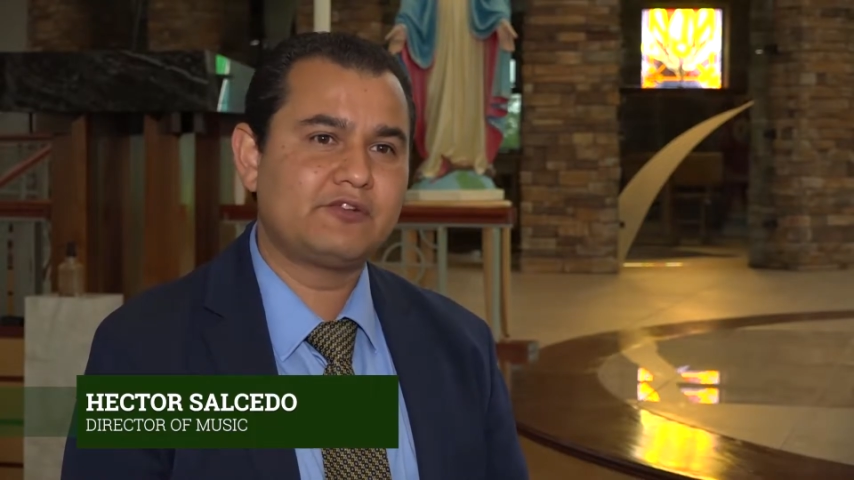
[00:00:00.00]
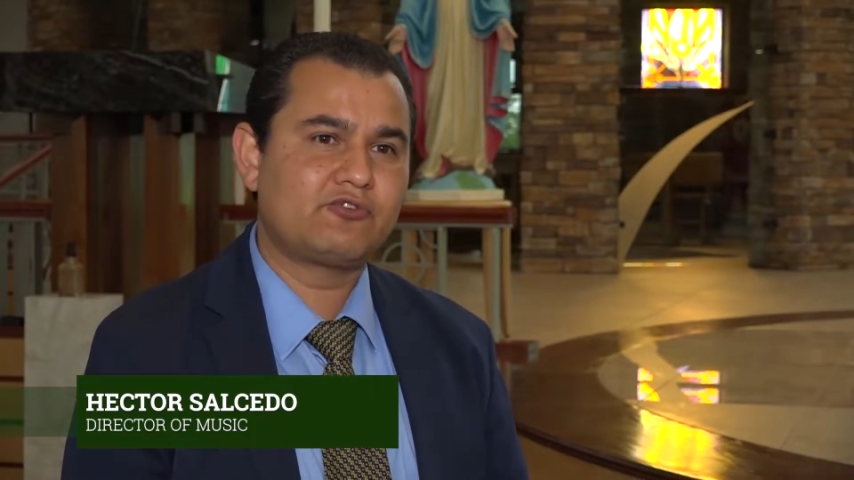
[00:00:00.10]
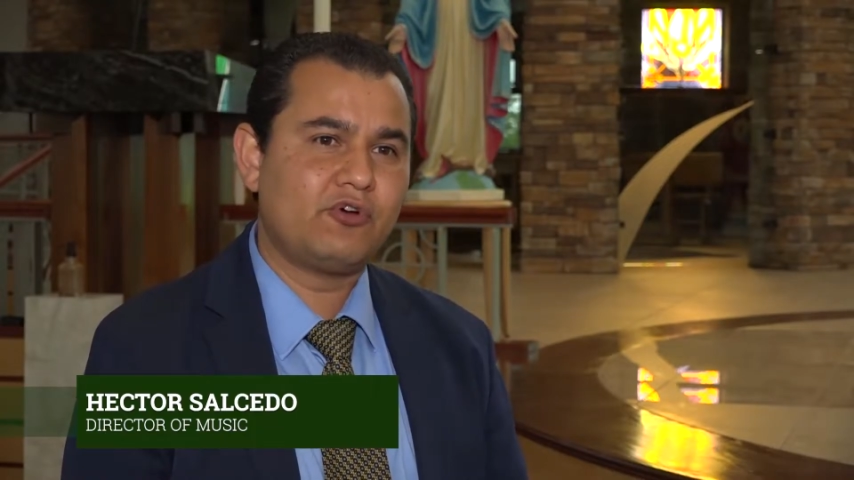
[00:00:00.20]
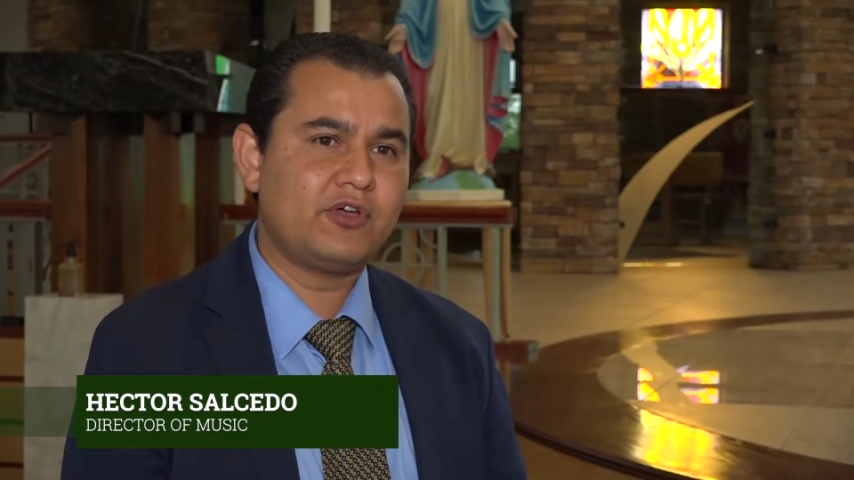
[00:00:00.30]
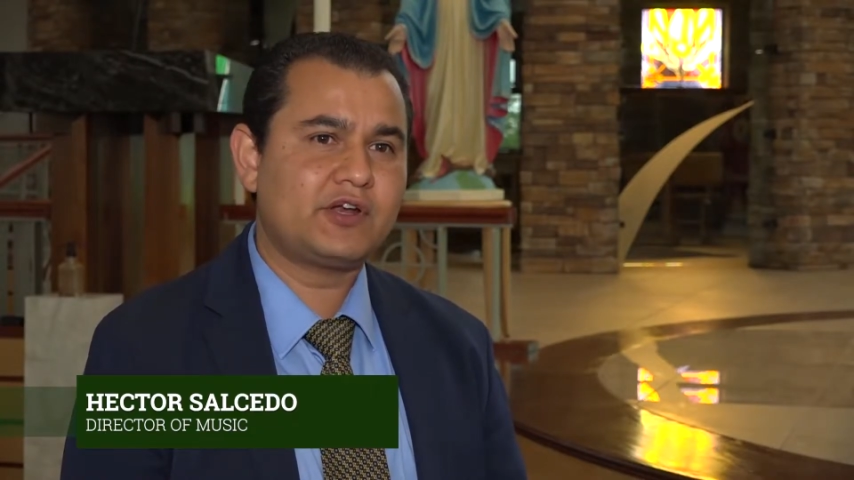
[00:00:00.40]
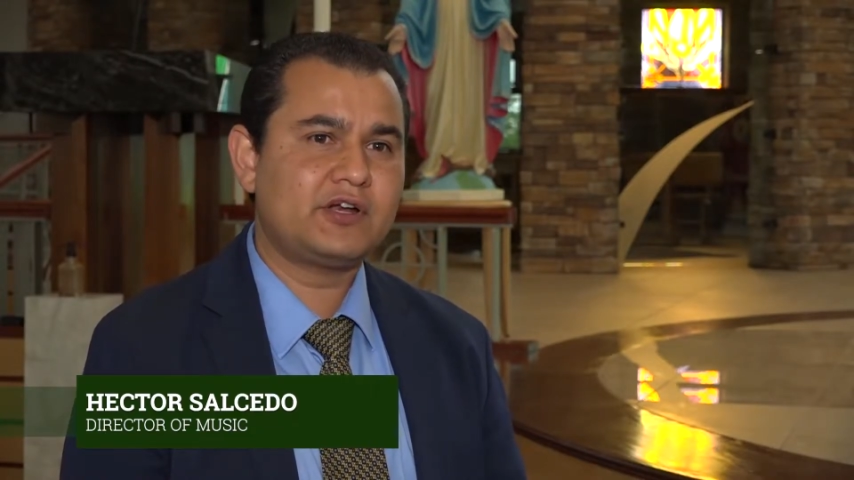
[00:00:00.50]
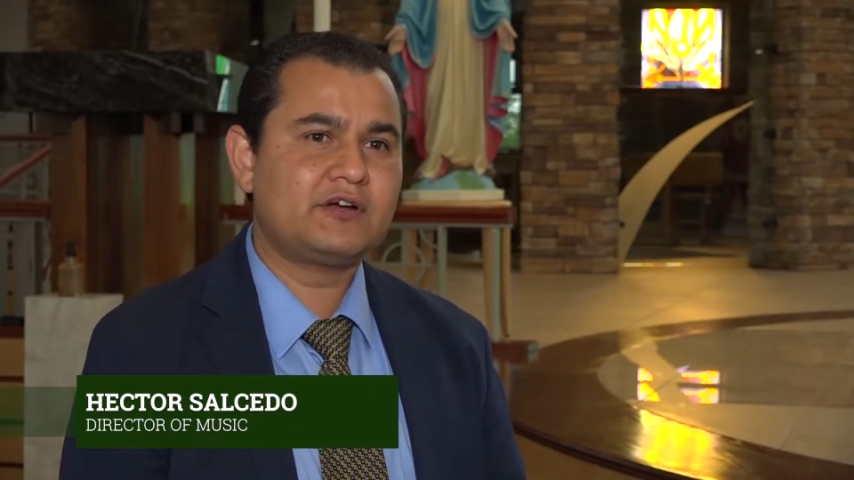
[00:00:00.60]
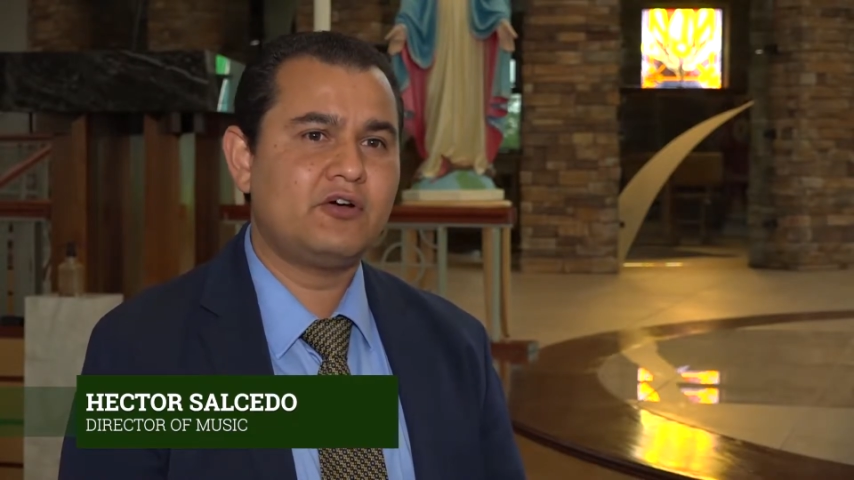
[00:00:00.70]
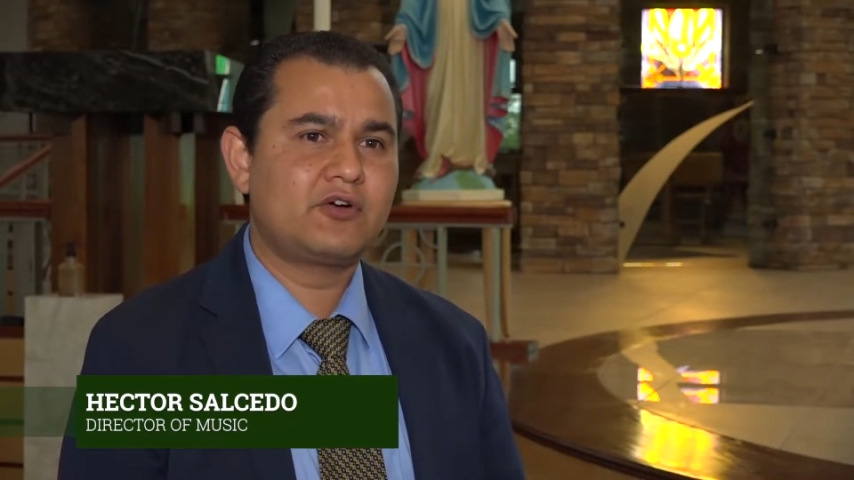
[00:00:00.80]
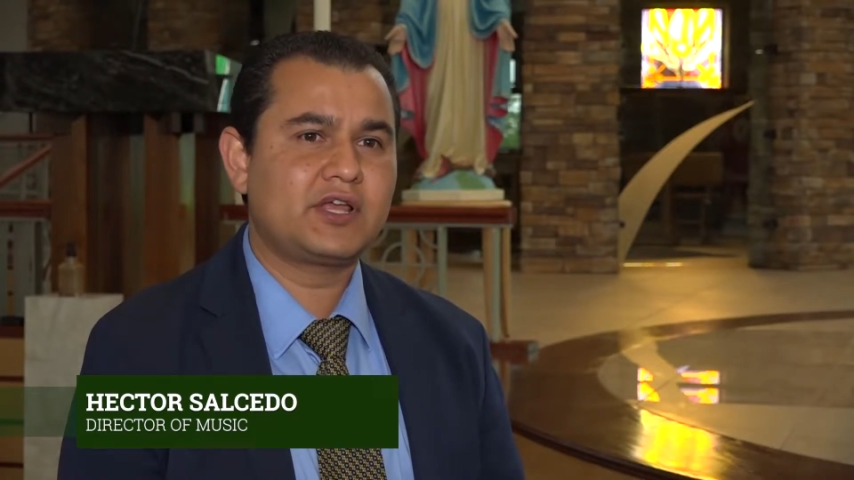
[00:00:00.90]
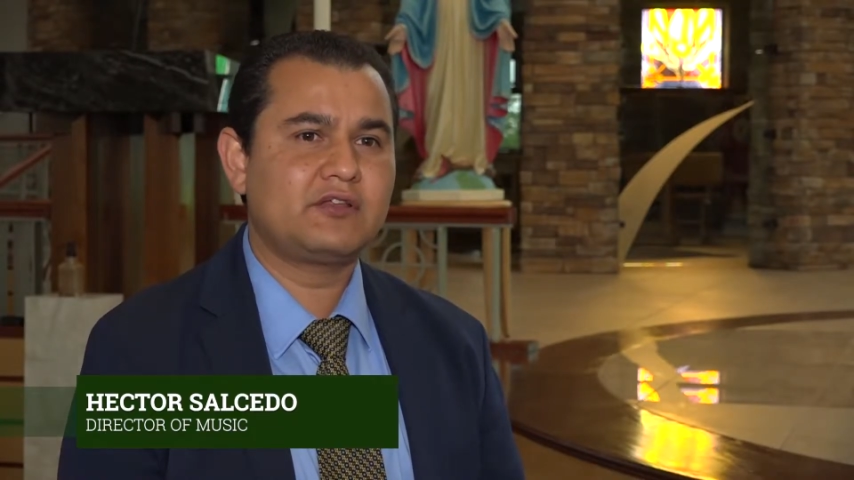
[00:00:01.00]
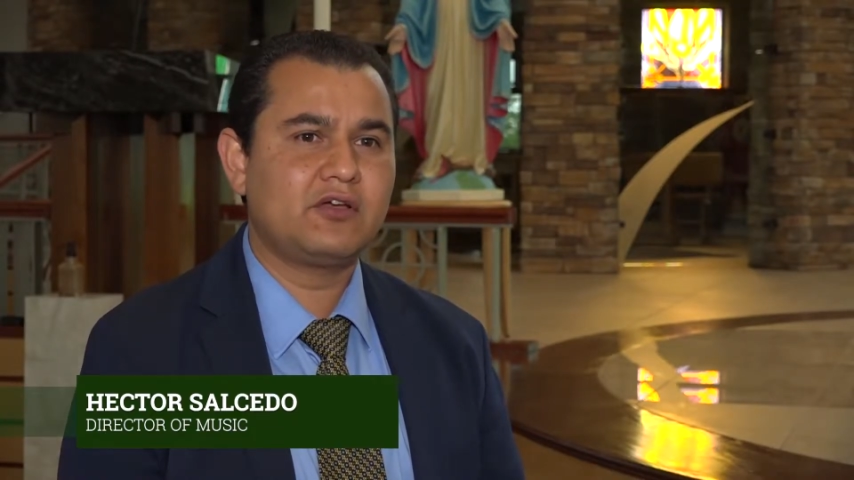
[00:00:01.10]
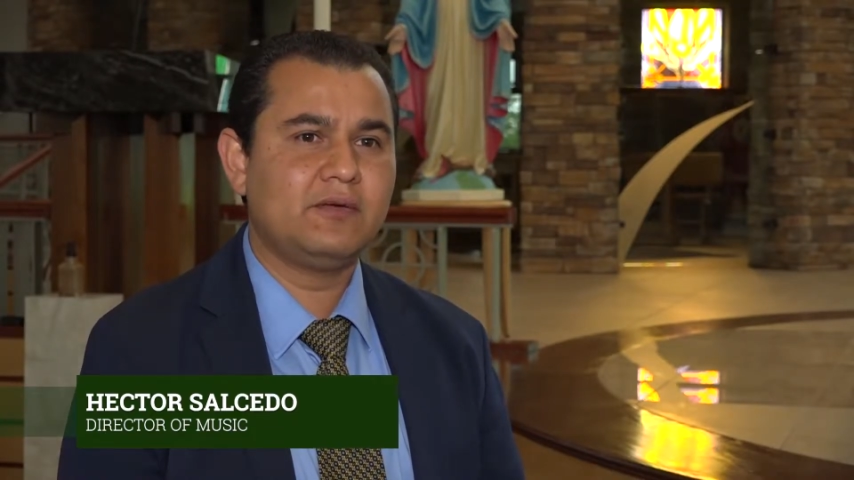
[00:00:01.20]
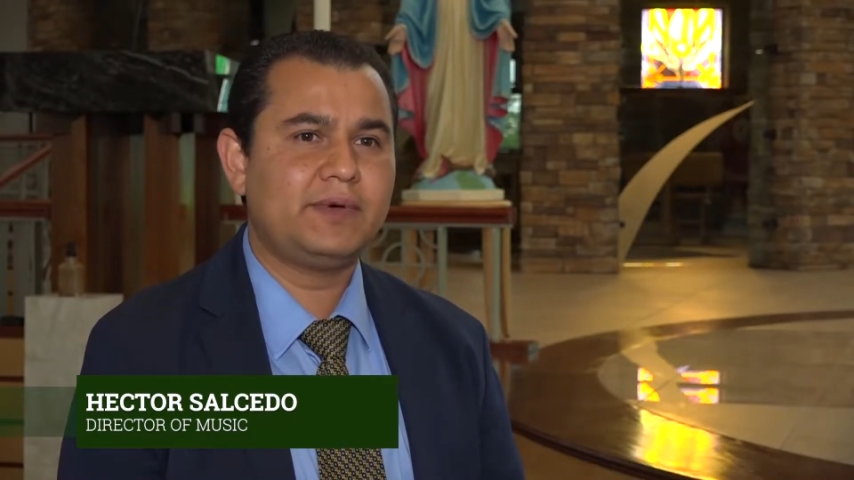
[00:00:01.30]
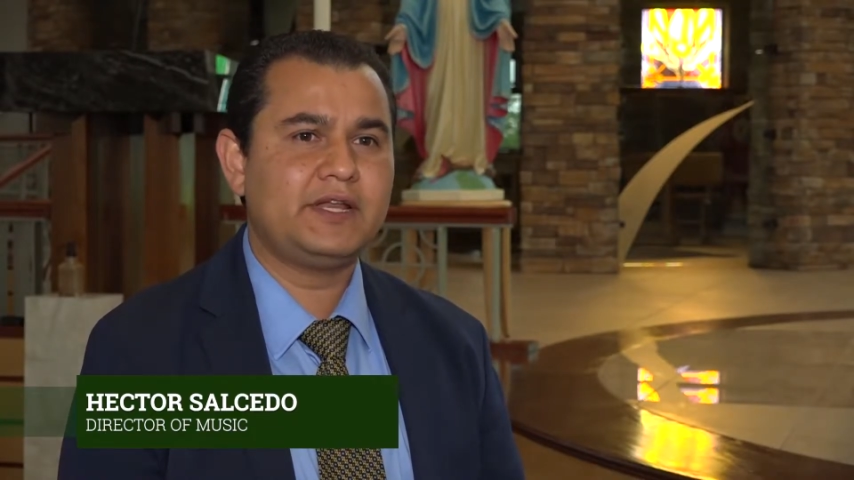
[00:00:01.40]
Reuter Organ
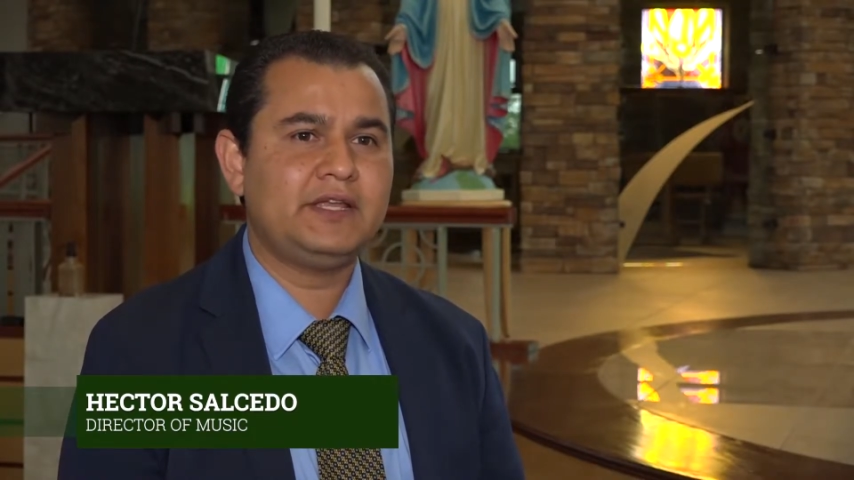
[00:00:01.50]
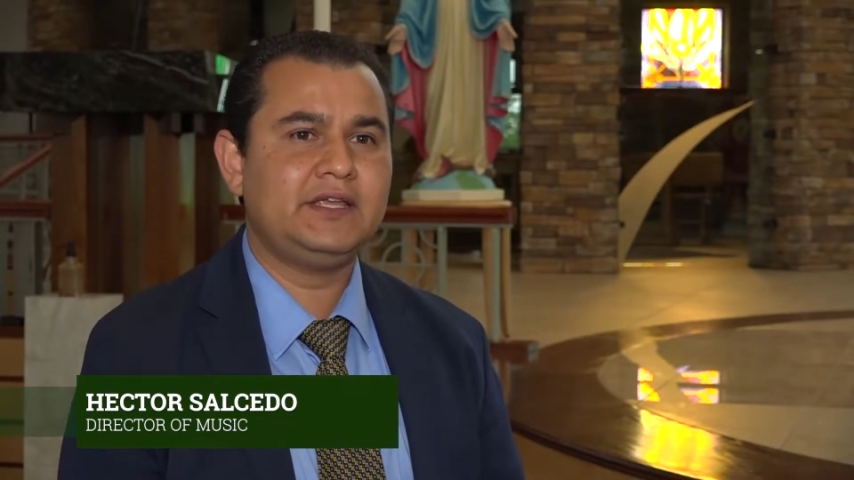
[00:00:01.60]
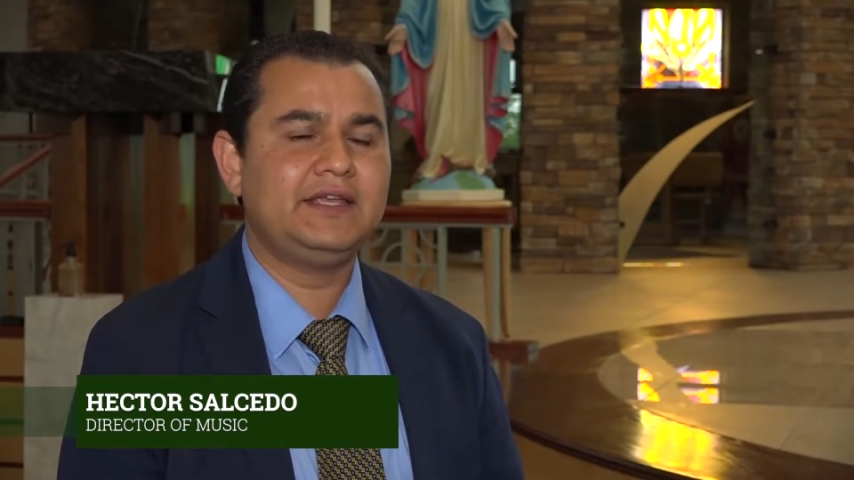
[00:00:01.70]
Company